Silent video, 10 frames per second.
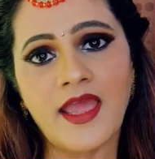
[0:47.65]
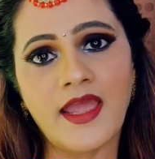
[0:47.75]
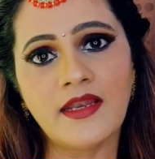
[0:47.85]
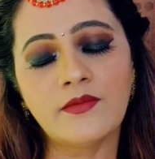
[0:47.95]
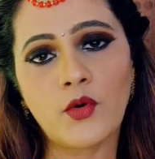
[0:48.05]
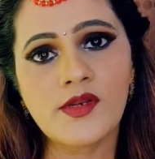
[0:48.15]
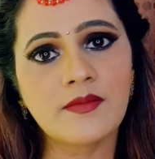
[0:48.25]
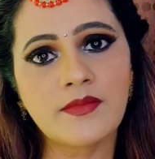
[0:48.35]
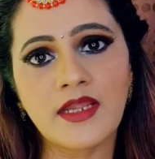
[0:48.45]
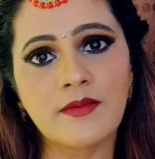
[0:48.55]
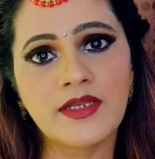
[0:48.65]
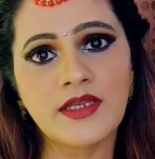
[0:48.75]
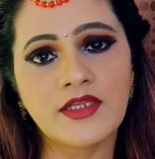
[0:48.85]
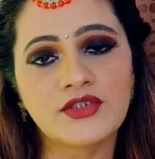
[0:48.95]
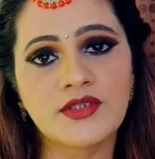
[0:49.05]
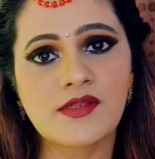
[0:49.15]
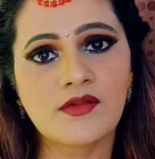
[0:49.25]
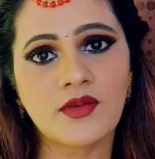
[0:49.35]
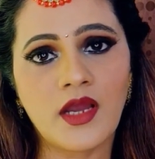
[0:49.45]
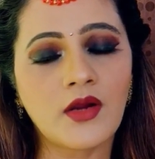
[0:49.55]
and want some
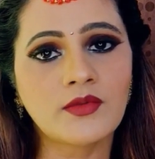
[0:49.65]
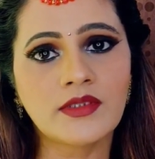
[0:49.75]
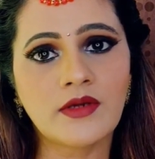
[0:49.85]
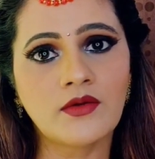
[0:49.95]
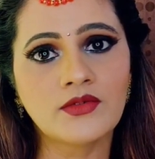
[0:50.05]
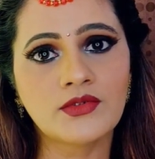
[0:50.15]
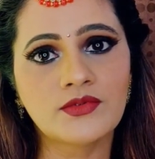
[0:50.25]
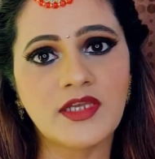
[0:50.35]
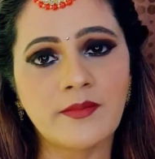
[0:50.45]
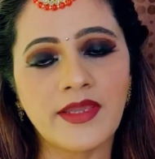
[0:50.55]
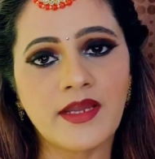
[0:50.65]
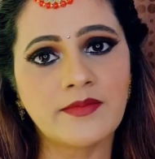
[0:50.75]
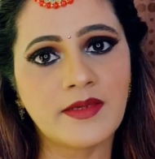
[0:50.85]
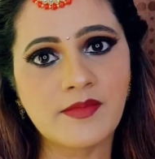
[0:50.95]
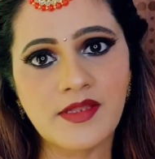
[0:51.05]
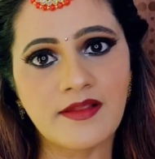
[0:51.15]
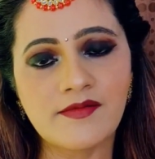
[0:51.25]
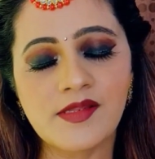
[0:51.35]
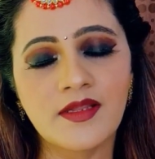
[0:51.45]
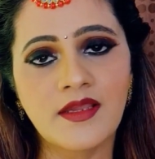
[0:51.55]
recommendations on how to do their makeup
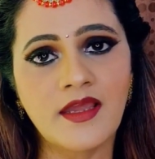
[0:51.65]
themselves.